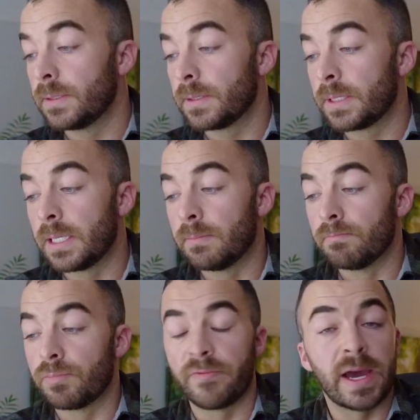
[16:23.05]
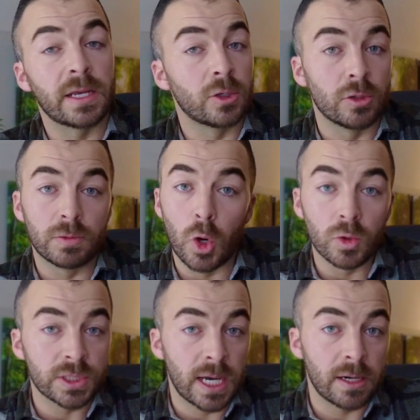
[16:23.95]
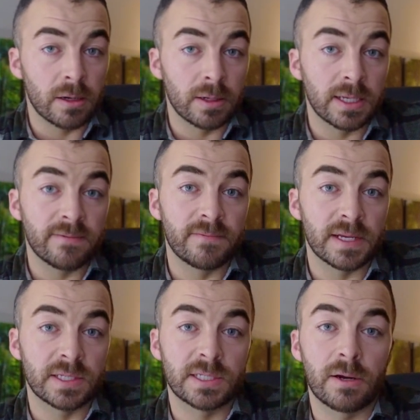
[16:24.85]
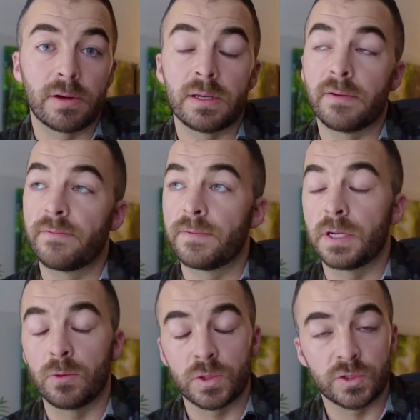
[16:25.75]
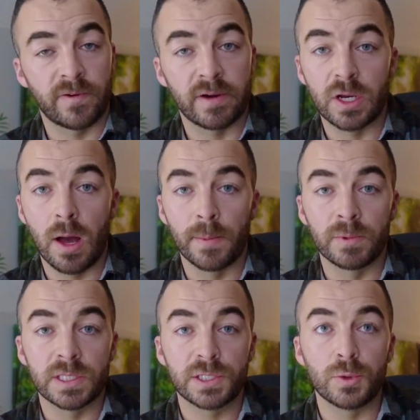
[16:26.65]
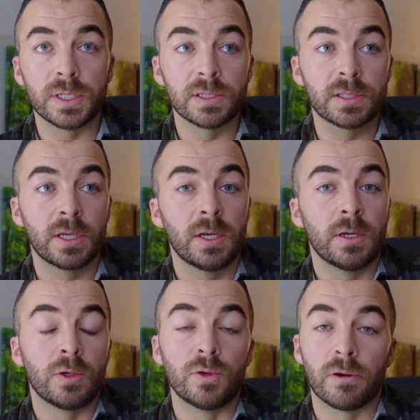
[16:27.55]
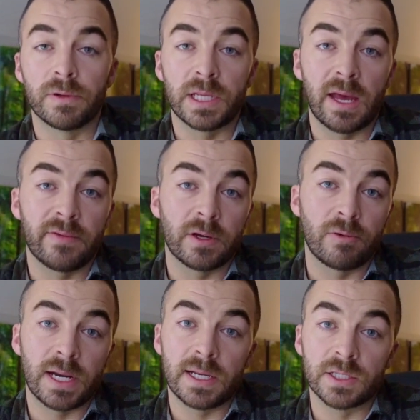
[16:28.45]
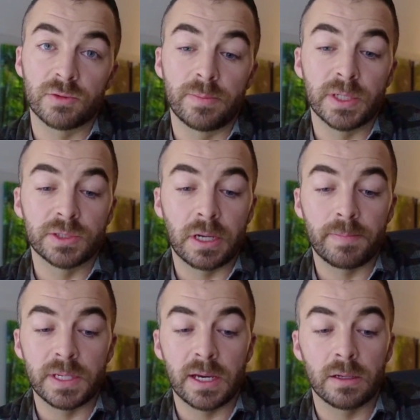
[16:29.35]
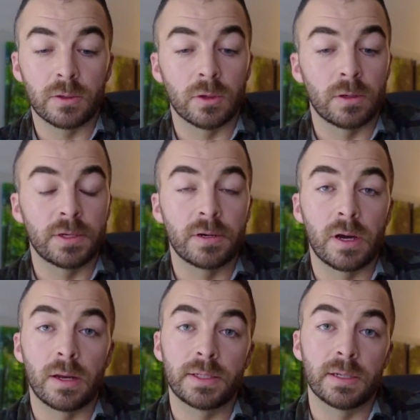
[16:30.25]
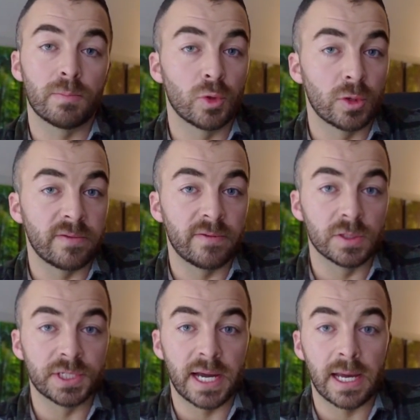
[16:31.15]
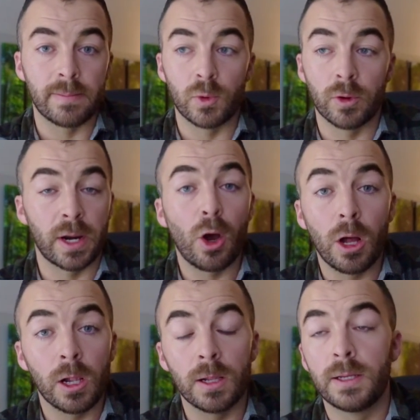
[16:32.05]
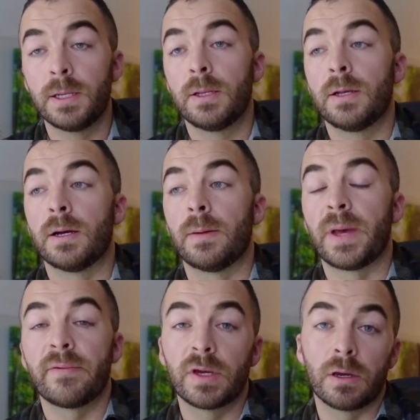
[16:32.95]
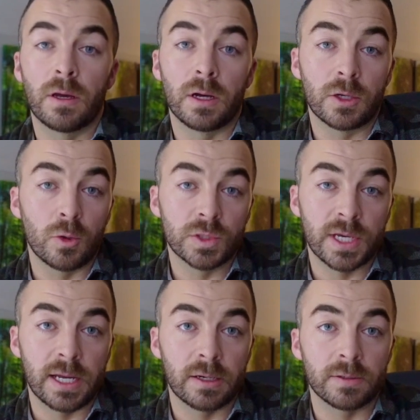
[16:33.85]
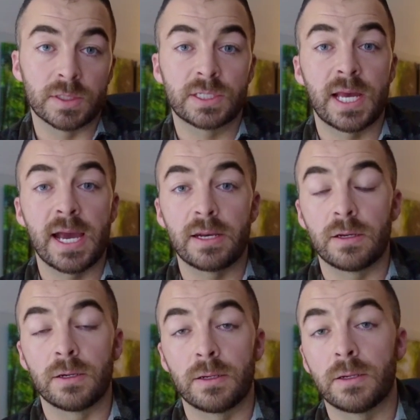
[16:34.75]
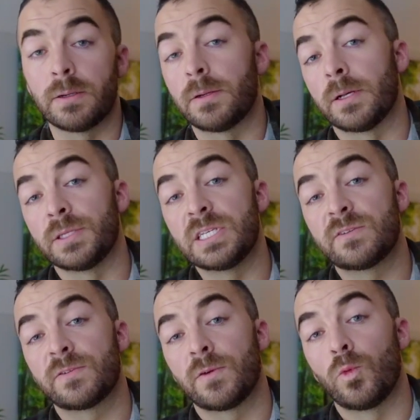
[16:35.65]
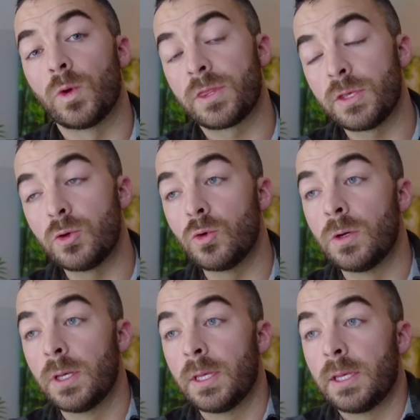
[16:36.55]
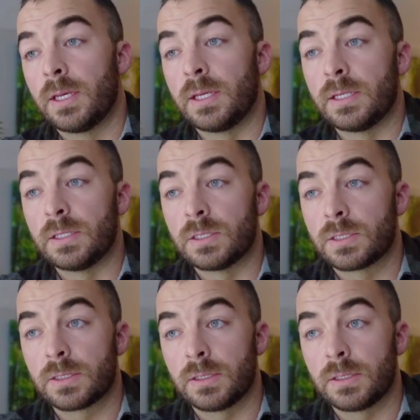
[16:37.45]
can provide a good cosigner if necessary, which is very common with students who don't really have a credit history built up yet, or they're not employed full-time or at all. Having a cosigner sign a lease with you is